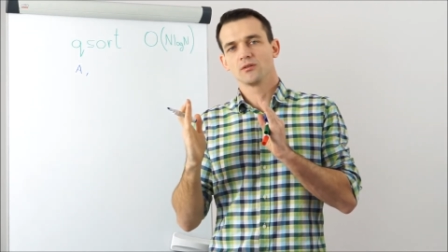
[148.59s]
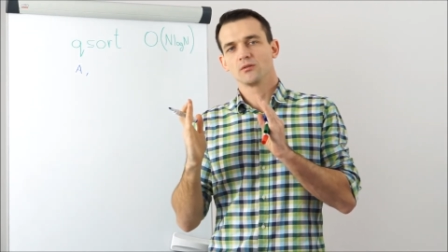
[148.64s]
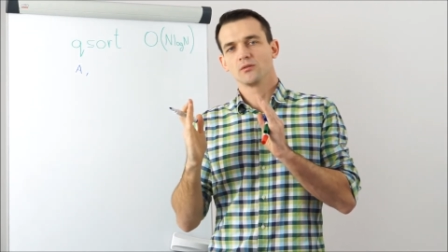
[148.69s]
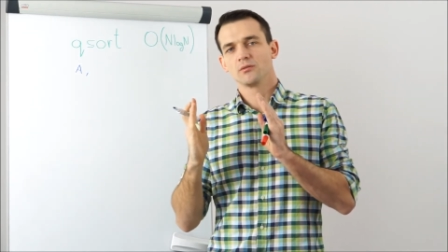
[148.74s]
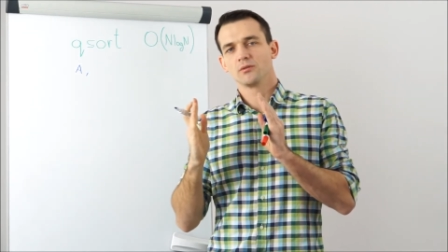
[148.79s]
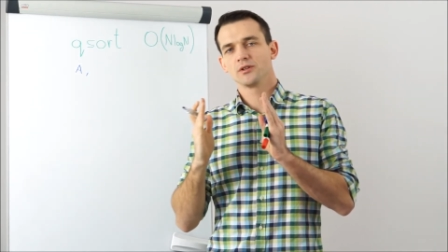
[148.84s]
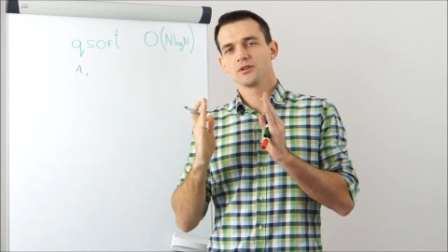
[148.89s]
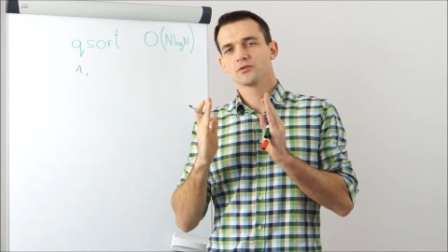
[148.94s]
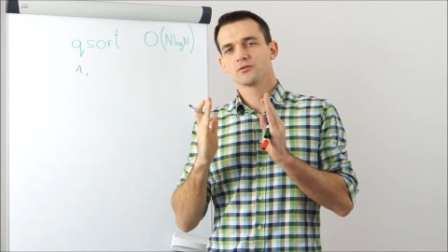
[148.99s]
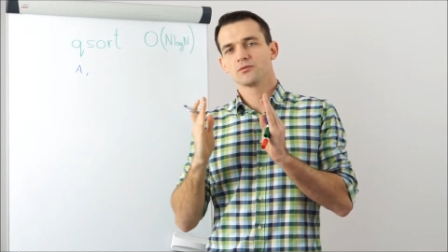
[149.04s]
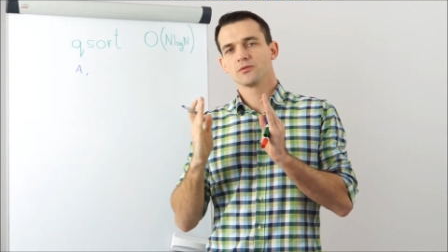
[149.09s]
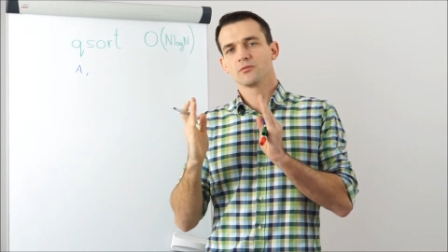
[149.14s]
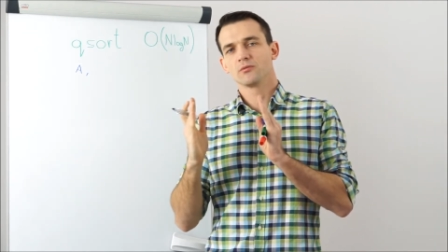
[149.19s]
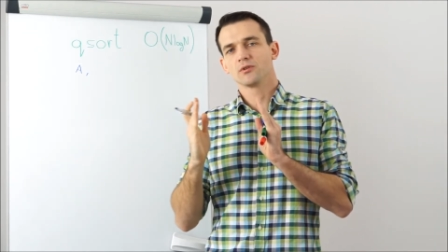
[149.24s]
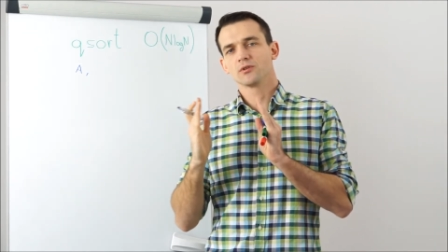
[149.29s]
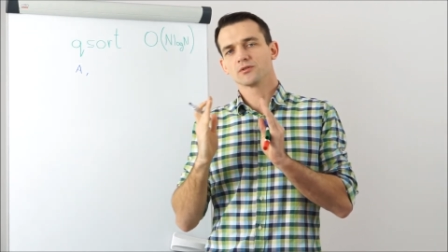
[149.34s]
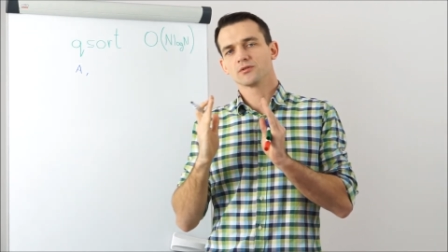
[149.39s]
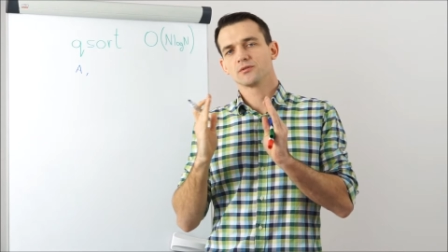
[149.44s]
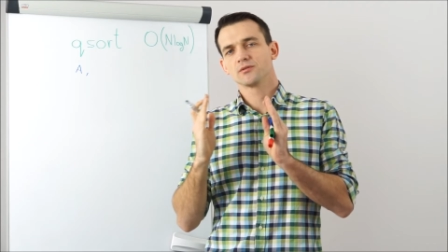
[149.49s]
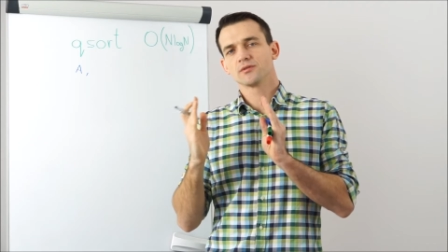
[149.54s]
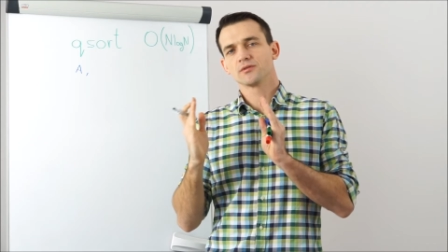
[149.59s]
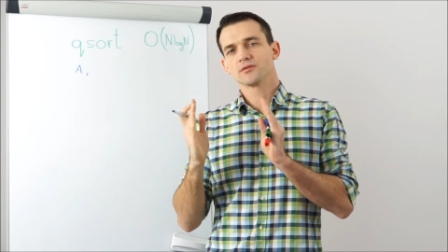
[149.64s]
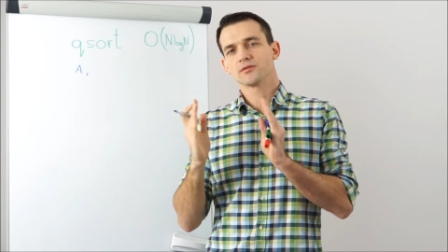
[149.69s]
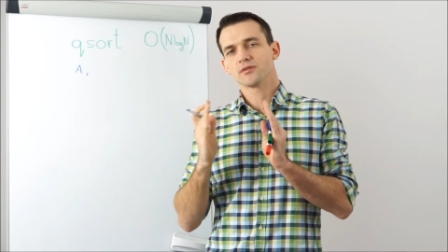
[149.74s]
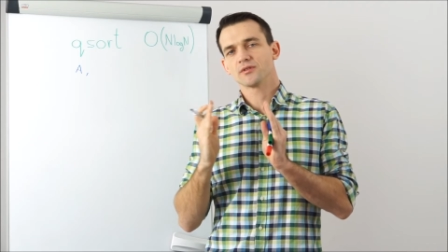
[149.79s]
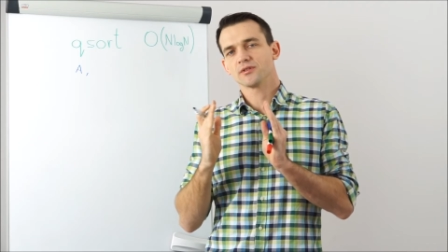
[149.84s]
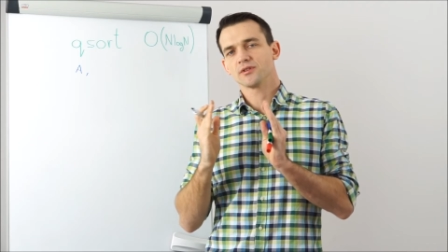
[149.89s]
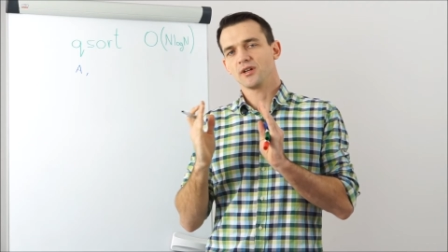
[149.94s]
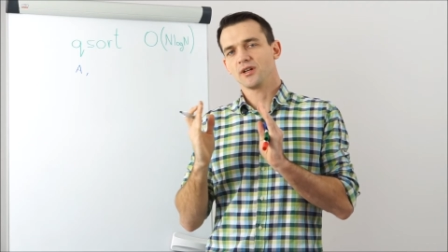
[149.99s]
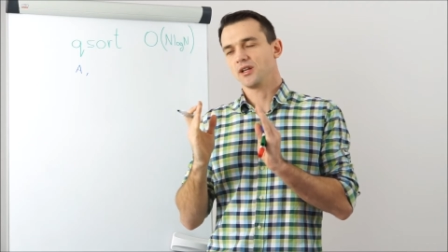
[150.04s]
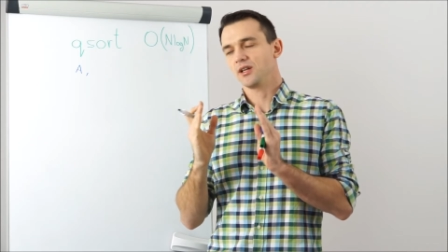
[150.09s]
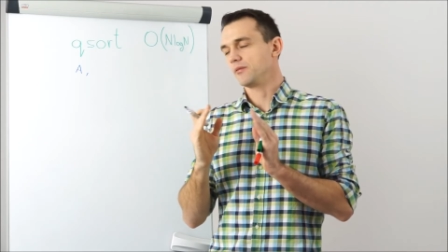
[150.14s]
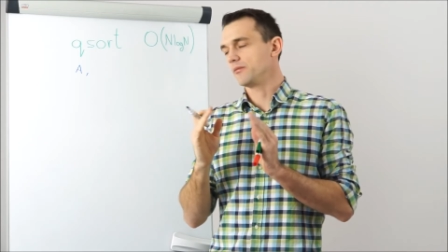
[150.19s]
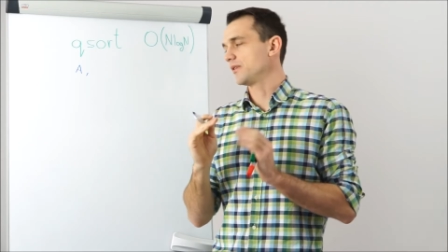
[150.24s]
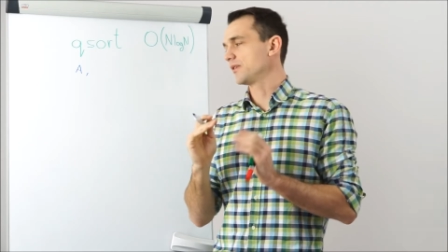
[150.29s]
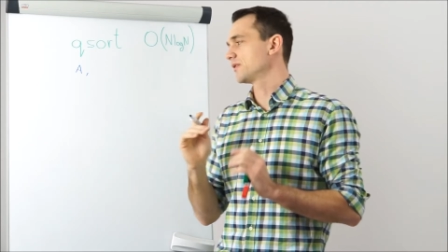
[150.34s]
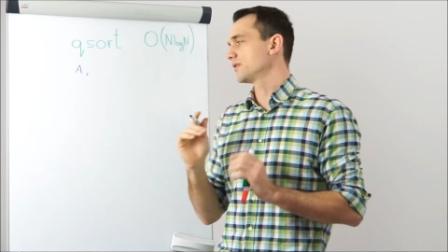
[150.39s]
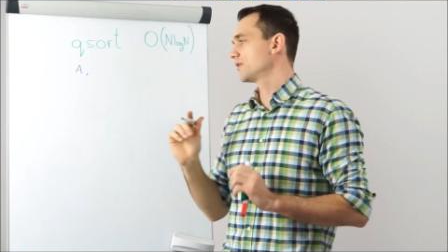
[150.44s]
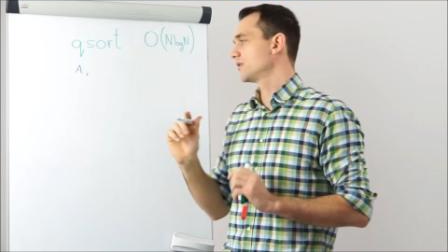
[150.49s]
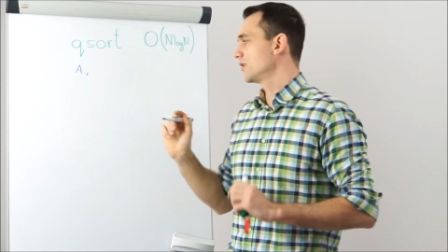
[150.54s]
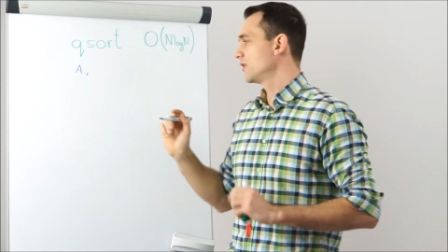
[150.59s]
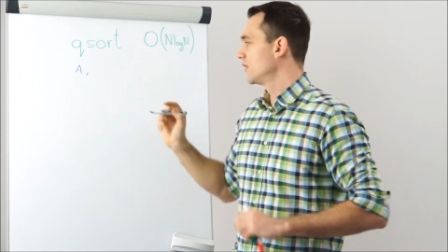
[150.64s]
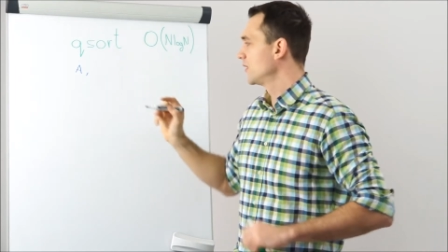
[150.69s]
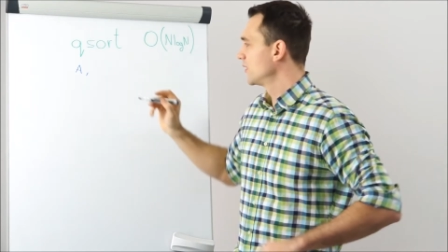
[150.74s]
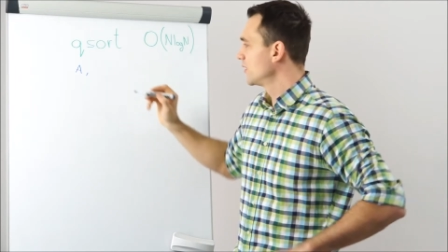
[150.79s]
which we want to sort elements.